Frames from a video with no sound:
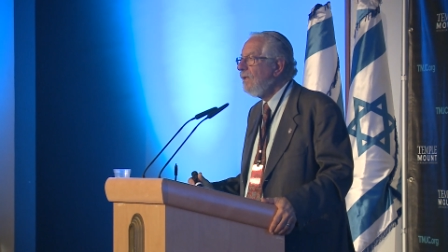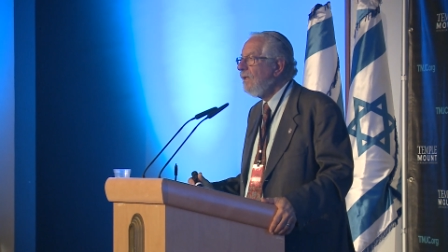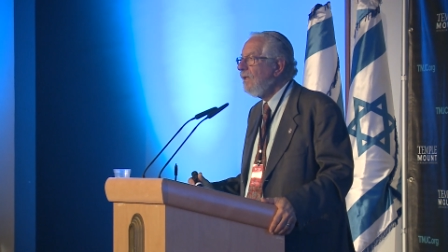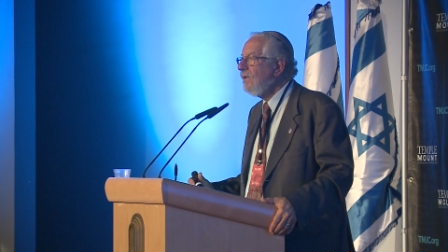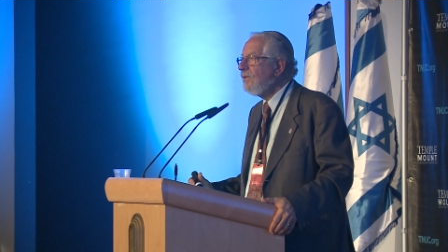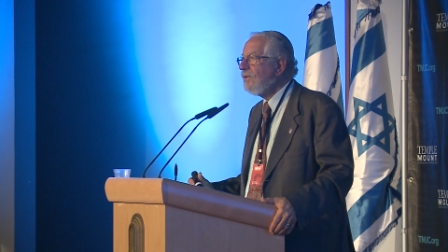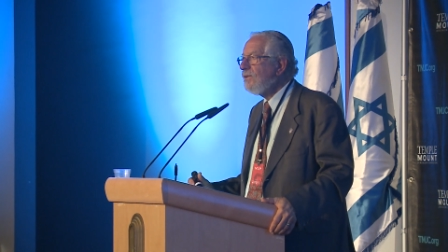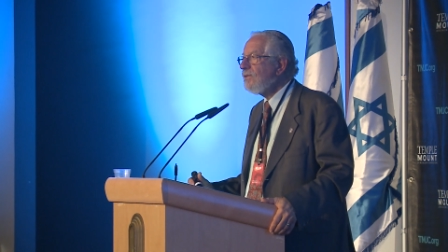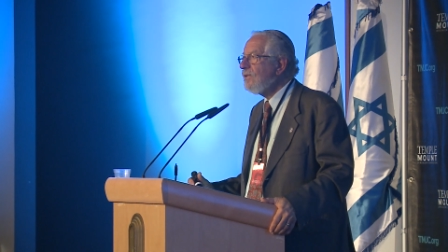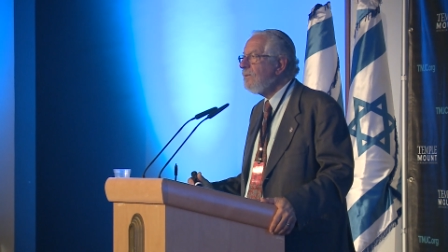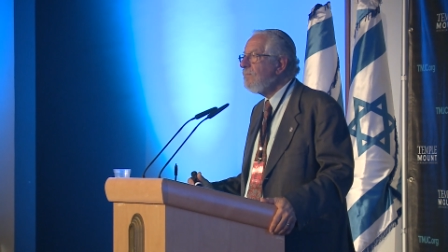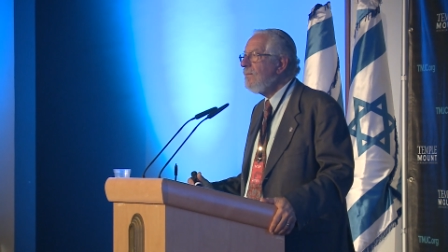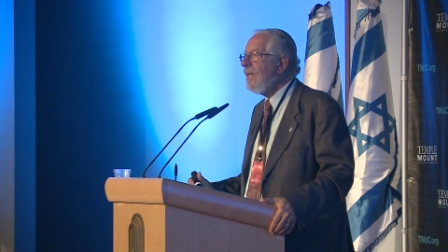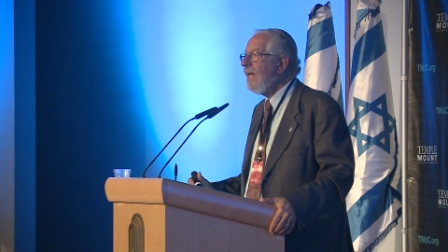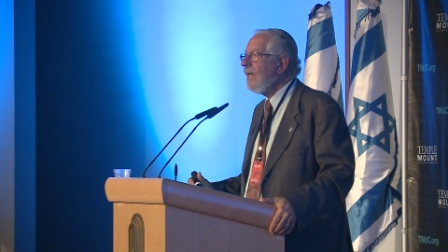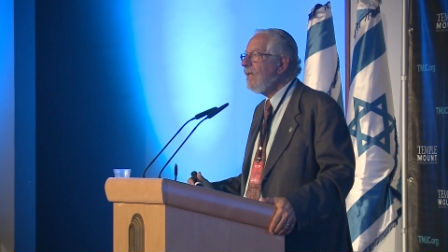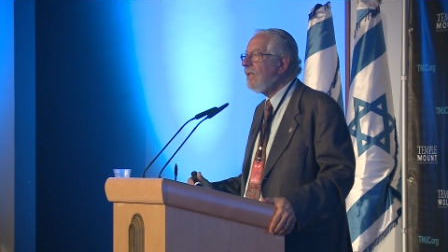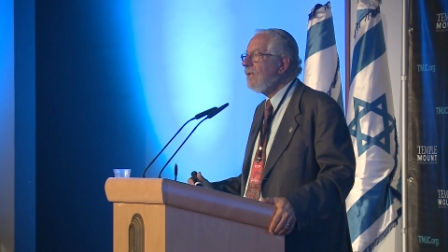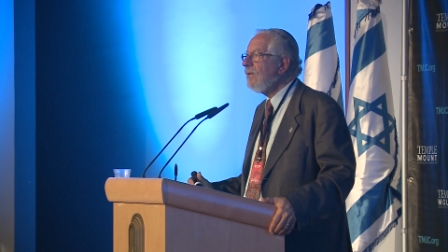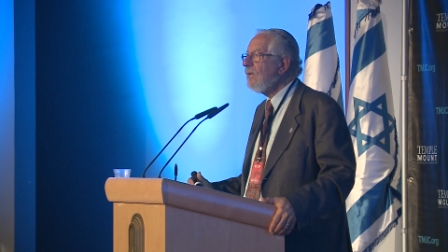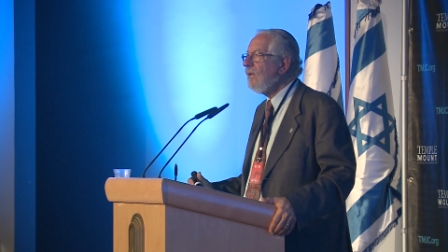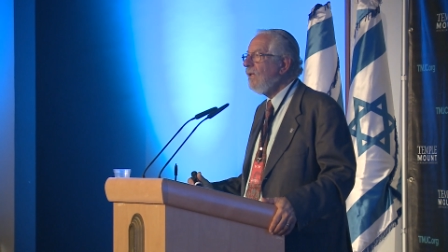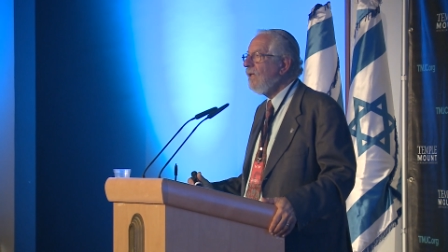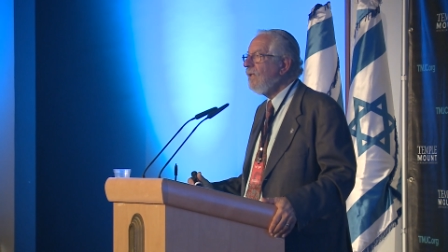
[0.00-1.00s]
It's just a
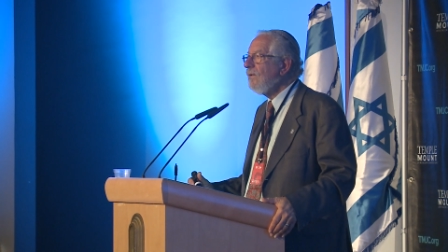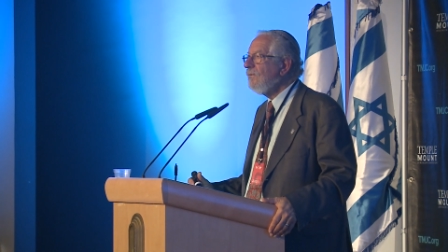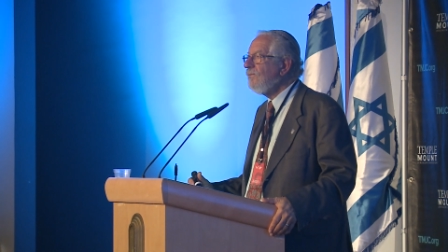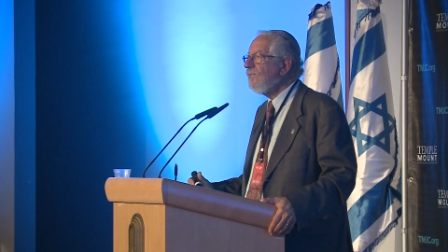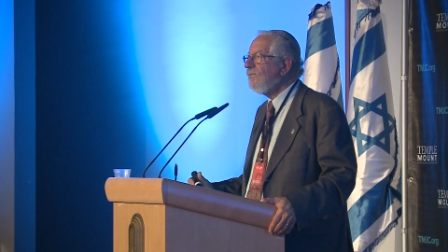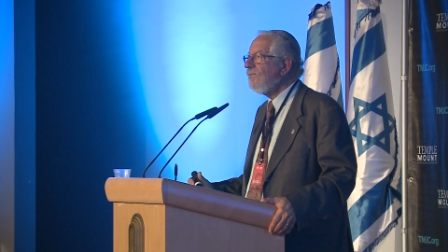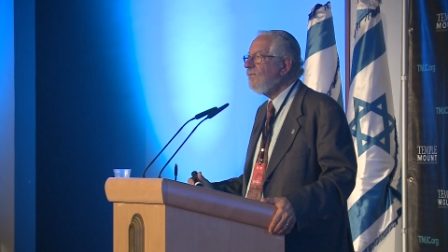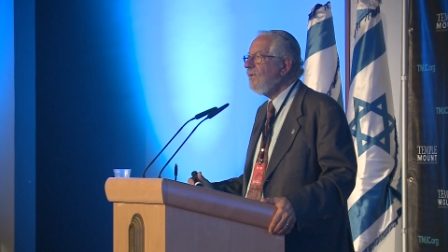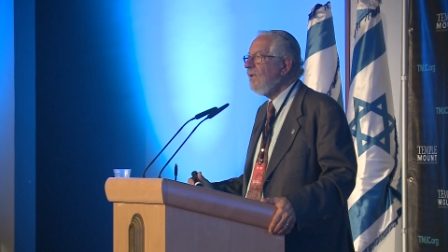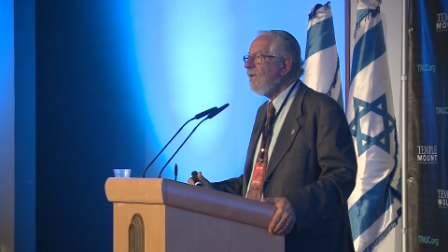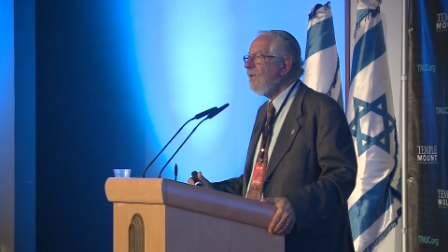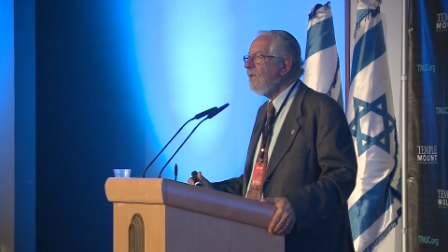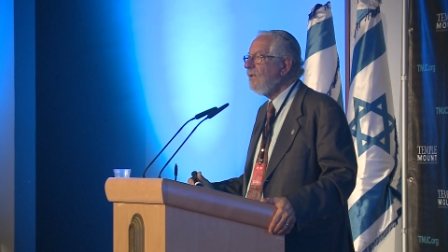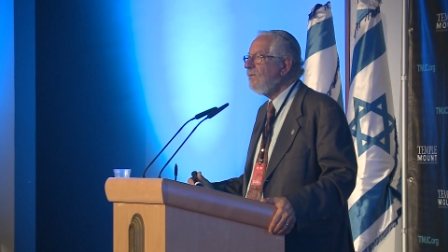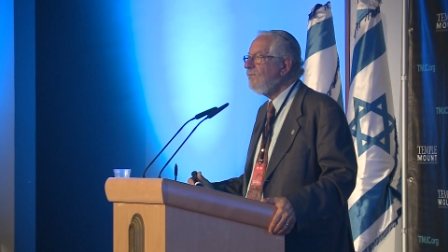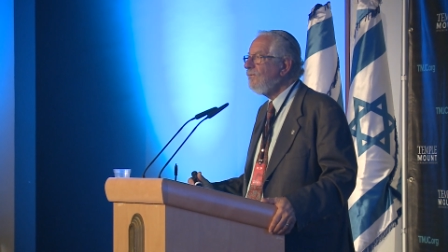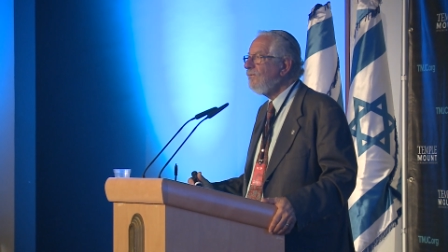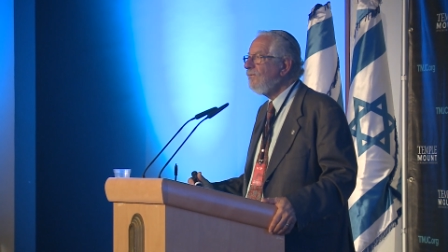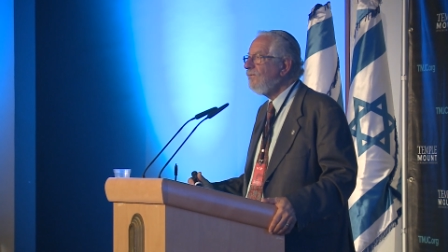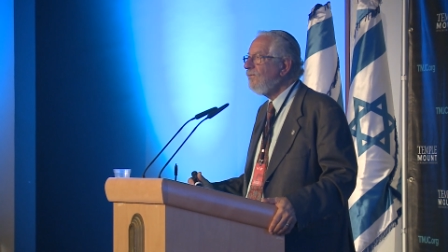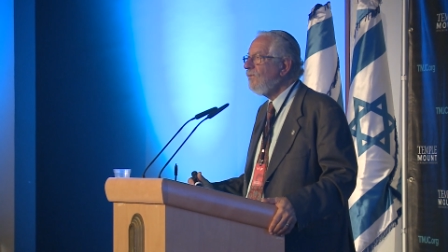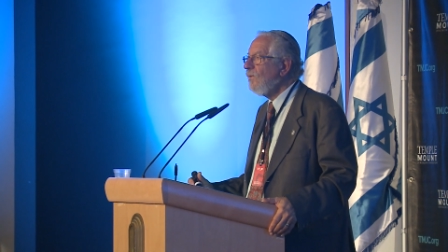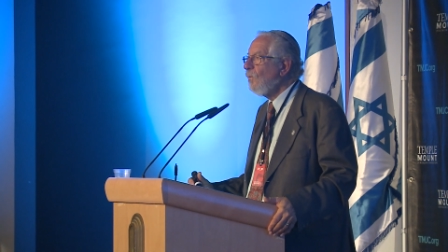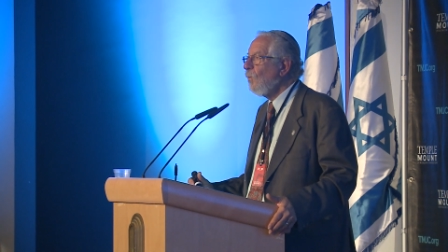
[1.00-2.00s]
matter of
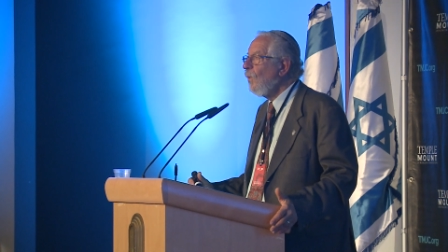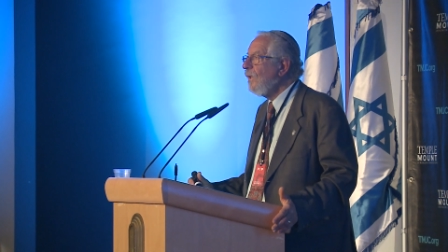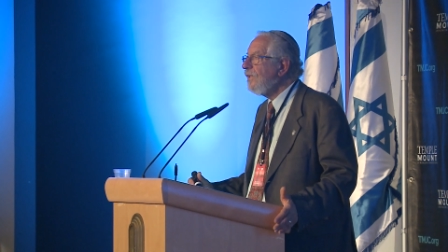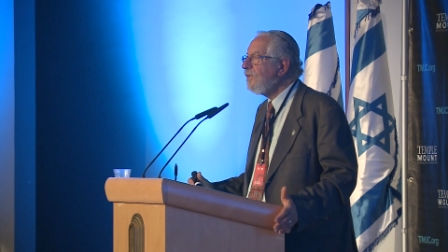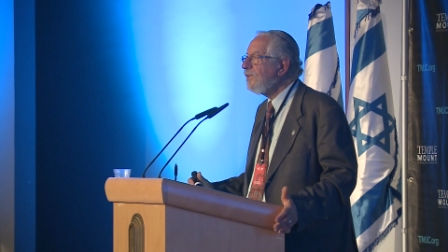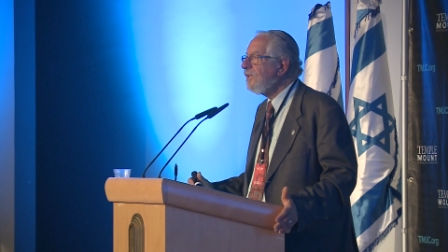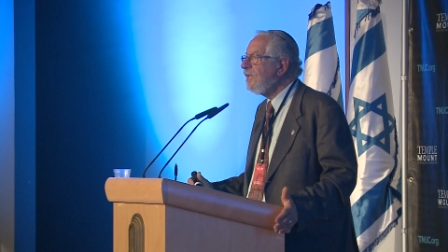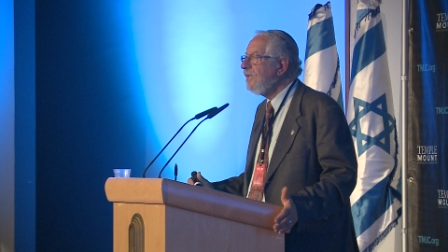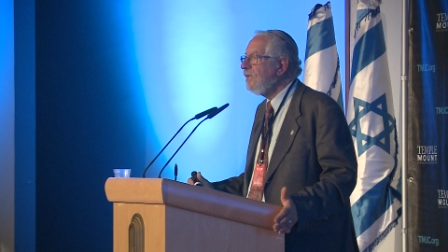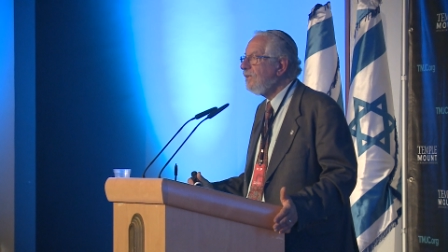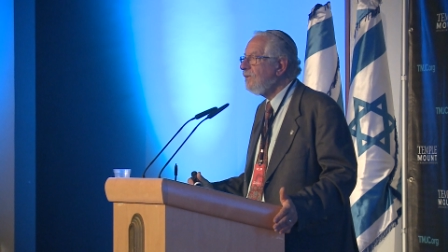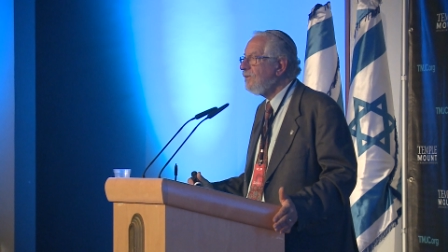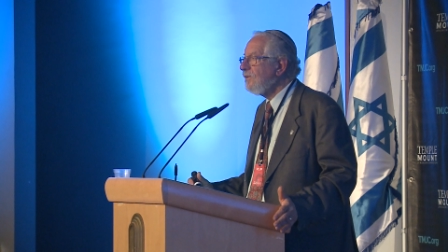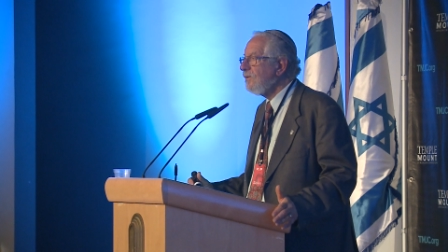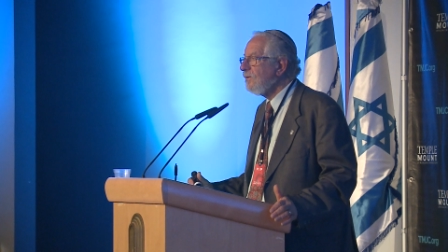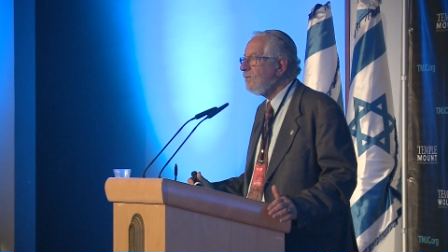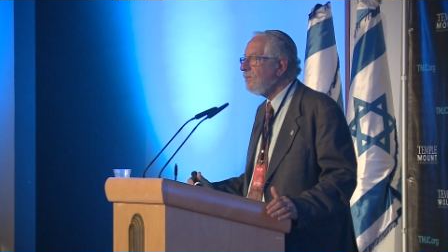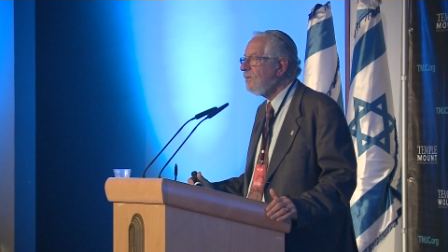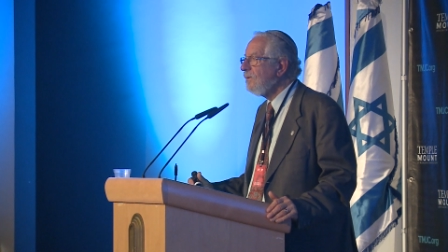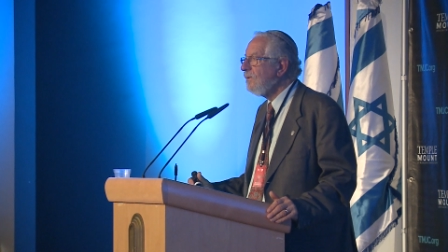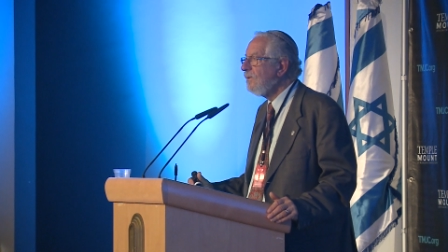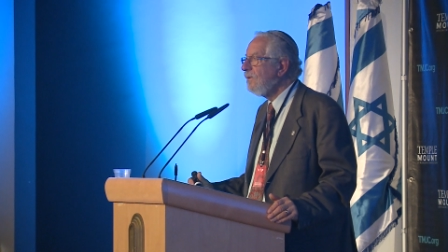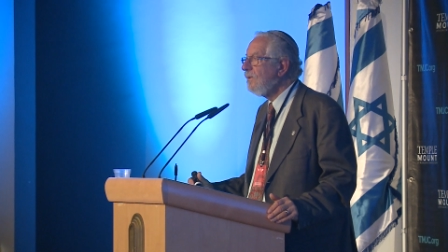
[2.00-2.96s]
of wishing to."